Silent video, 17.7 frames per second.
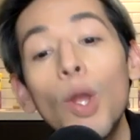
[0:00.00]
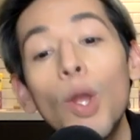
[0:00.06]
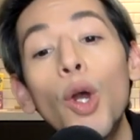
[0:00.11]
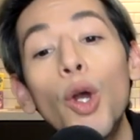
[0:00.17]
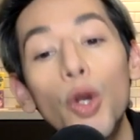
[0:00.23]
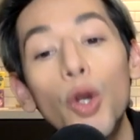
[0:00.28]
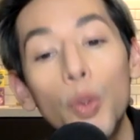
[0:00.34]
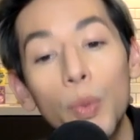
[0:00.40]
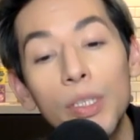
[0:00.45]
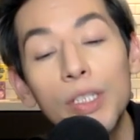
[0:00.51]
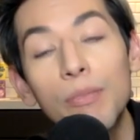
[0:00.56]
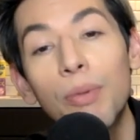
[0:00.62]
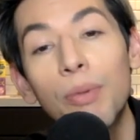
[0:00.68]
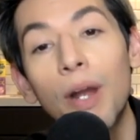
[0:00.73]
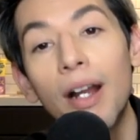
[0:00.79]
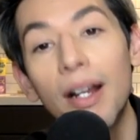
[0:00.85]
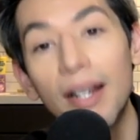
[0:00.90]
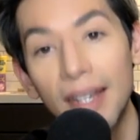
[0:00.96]
Who was
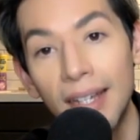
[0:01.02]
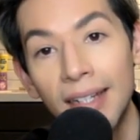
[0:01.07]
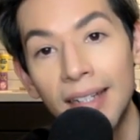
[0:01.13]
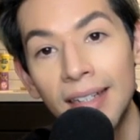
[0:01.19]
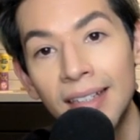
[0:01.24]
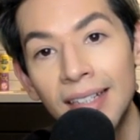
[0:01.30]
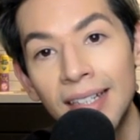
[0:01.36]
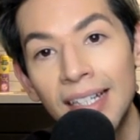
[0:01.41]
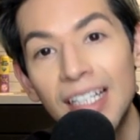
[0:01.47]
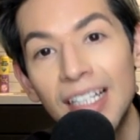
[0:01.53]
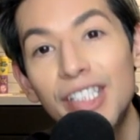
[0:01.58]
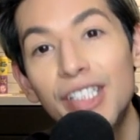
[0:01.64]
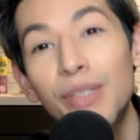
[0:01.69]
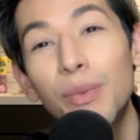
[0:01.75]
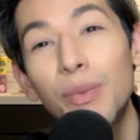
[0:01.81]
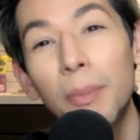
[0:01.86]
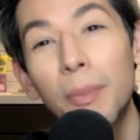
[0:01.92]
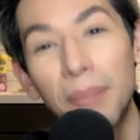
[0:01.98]
brought in
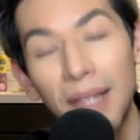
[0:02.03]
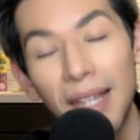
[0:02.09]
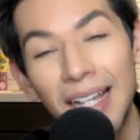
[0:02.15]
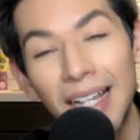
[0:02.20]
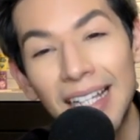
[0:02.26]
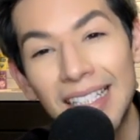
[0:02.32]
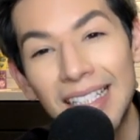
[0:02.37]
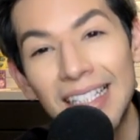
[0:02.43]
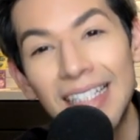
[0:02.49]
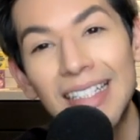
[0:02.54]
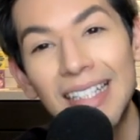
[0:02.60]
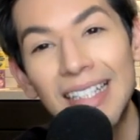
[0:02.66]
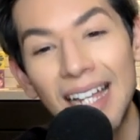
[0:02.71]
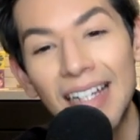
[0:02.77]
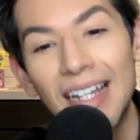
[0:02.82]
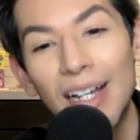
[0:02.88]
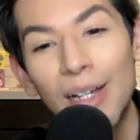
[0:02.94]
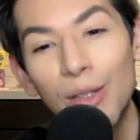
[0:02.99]
to replace
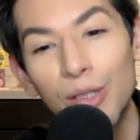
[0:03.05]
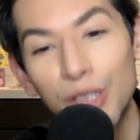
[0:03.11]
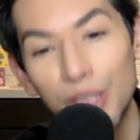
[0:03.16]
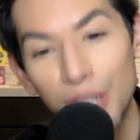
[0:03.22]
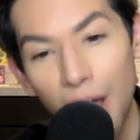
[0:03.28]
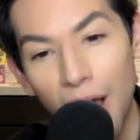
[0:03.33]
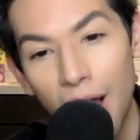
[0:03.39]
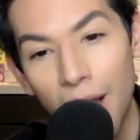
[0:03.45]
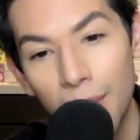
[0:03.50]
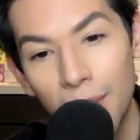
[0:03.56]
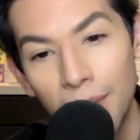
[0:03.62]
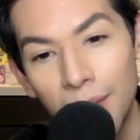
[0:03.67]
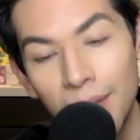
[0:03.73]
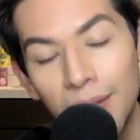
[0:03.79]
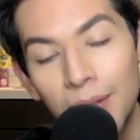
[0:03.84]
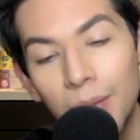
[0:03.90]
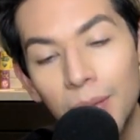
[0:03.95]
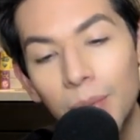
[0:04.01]
Danielle Staub?
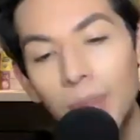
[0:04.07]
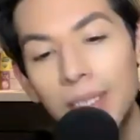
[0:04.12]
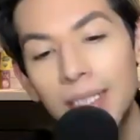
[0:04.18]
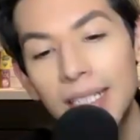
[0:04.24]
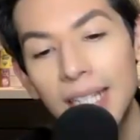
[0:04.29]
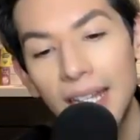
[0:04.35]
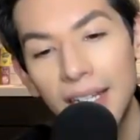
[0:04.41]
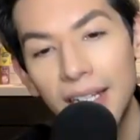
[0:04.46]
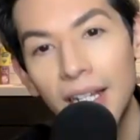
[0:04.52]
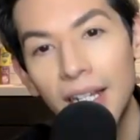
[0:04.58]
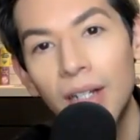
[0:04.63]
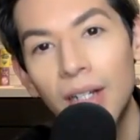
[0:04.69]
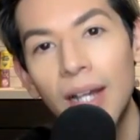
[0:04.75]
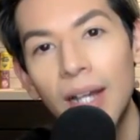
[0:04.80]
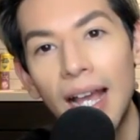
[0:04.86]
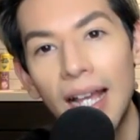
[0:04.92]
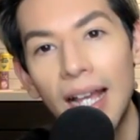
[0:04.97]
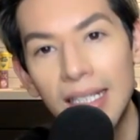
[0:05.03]
When Danielle
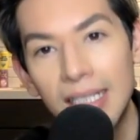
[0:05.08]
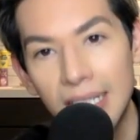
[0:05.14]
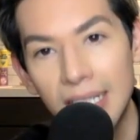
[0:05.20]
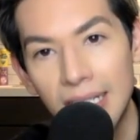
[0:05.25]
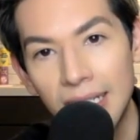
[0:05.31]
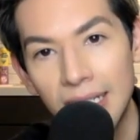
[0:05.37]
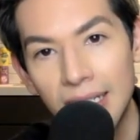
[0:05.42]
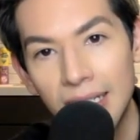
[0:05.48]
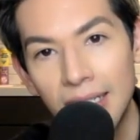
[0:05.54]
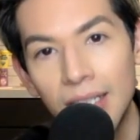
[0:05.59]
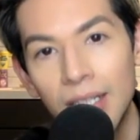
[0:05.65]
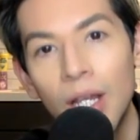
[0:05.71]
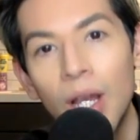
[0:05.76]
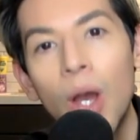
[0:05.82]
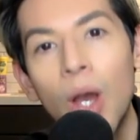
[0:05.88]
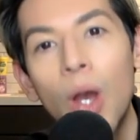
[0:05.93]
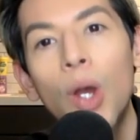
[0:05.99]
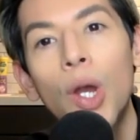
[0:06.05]
exited,
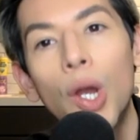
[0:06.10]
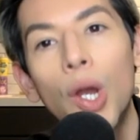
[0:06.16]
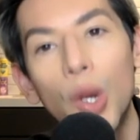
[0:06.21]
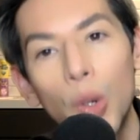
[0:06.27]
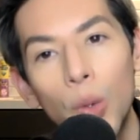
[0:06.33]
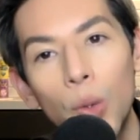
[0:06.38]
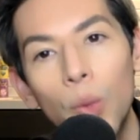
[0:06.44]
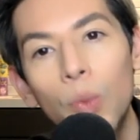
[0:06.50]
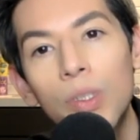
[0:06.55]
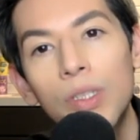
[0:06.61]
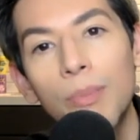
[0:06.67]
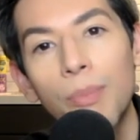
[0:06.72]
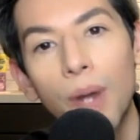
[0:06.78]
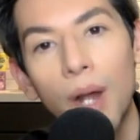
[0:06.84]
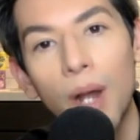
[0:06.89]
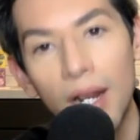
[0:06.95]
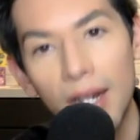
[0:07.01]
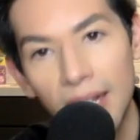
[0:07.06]
who was
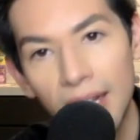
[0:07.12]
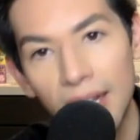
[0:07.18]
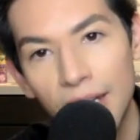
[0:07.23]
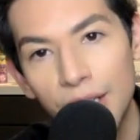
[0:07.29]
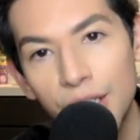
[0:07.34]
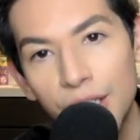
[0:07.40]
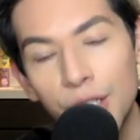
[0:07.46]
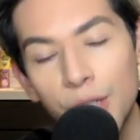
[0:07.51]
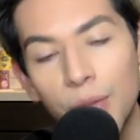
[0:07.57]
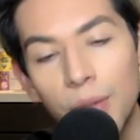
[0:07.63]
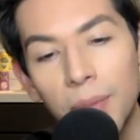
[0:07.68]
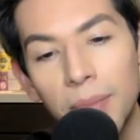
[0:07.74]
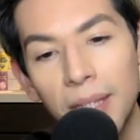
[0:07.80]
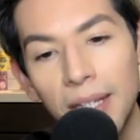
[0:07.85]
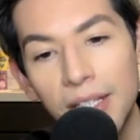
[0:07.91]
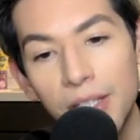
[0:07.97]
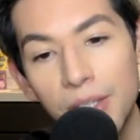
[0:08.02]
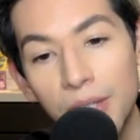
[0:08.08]
brought in to
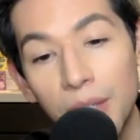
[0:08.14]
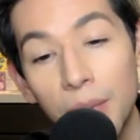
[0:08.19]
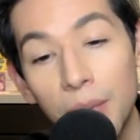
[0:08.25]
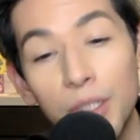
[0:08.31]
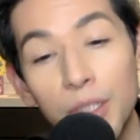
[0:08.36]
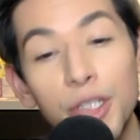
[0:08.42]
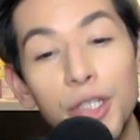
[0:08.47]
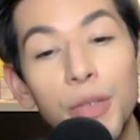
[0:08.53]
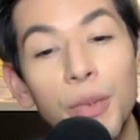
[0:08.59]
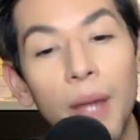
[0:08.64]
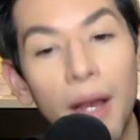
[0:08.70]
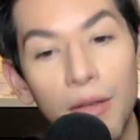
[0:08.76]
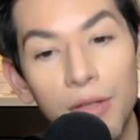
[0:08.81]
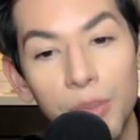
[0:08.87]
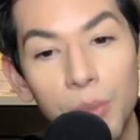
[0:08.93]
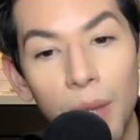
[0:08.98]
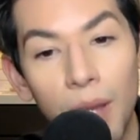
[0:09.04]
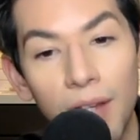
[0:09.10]
replace her? There were two
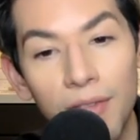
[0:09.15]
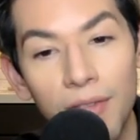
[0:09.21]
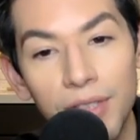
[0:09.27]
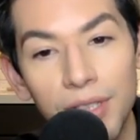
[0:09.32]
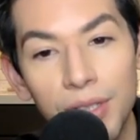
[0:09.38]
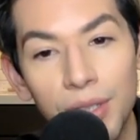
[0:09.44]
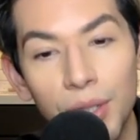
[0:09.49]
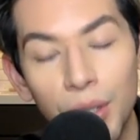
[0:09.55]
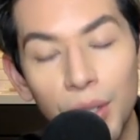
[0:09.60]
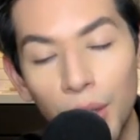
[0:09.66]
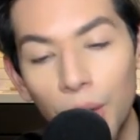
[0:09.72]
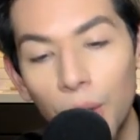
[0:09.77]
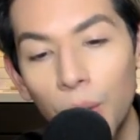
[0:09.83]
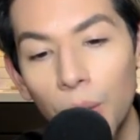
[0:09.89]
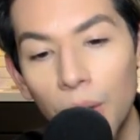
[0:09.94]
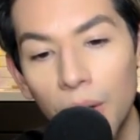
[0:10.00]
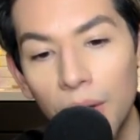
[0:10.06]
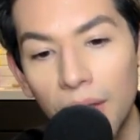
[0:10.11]
housewives.
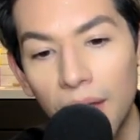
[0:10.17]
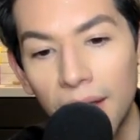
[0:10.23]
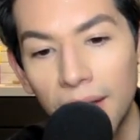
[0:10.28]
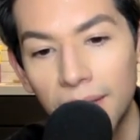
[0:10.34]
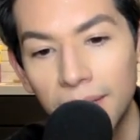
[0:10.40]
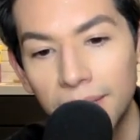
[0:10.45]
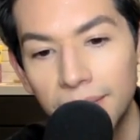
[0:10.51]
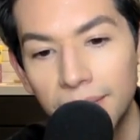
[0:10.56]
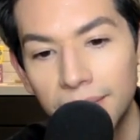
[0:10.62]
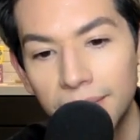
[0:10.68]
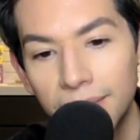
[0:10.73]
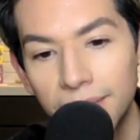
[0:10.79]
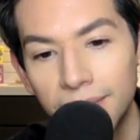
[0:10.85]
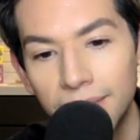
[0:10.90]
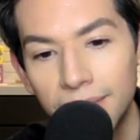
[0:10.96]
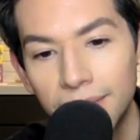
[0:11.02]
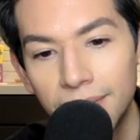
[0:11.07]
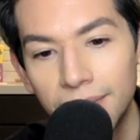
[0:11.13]
Who were they?
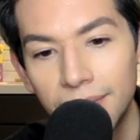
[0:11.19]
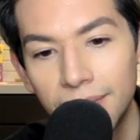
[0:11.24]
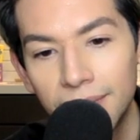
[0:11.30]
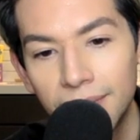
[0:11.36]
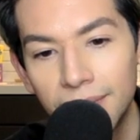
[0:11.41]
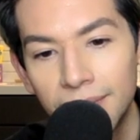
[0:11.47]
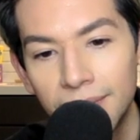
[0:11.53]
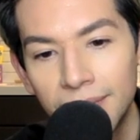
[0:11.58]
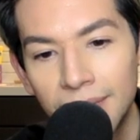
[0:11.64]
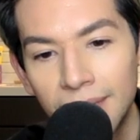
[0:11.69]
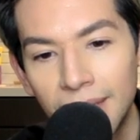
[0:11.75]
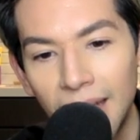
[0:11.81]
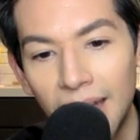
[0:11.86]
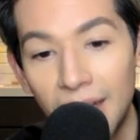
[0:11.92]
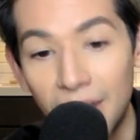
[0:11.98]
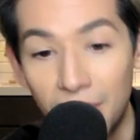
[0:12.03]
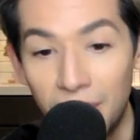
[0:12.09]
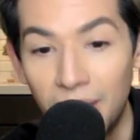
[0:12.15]
I
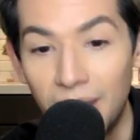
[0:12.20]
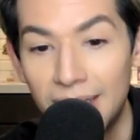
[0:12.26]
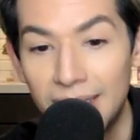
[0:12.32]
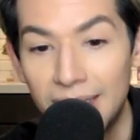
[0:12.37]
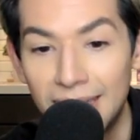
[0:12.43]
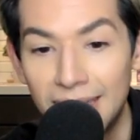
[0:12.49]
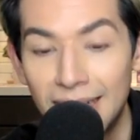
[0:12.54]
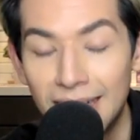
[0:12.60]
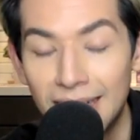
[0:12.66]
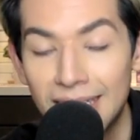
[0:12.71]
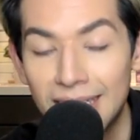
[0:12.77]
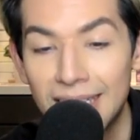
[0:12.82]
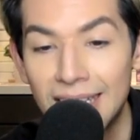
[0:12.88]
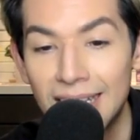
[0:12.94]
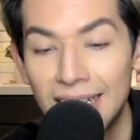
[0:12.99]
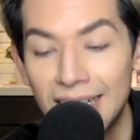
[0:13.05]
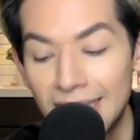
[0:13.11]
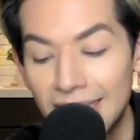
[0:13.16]
know you got to sit next to
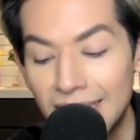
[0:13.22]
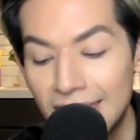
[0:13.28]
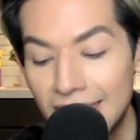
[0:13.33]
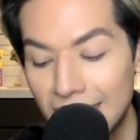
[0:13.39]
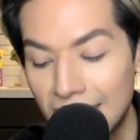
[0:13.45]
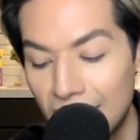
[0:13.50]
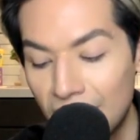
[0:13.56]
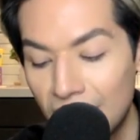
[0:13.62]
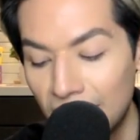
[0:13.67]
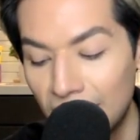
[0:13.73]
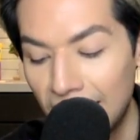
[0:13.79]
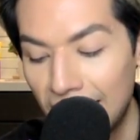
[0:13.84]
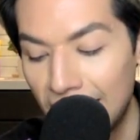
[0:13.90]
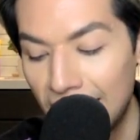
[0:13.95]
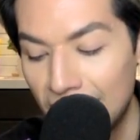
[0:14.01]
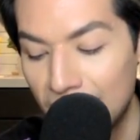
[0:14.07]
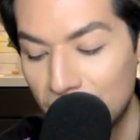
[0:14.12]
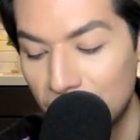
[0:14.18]
Tina. Tina's got all the
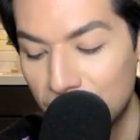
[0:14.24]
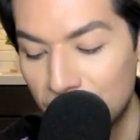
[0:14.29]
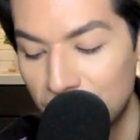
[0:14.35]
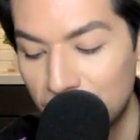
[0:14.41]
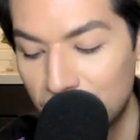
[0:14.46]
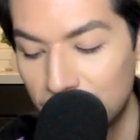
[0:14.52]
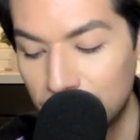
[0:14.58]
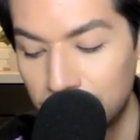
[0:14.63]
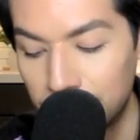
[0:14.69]
answers.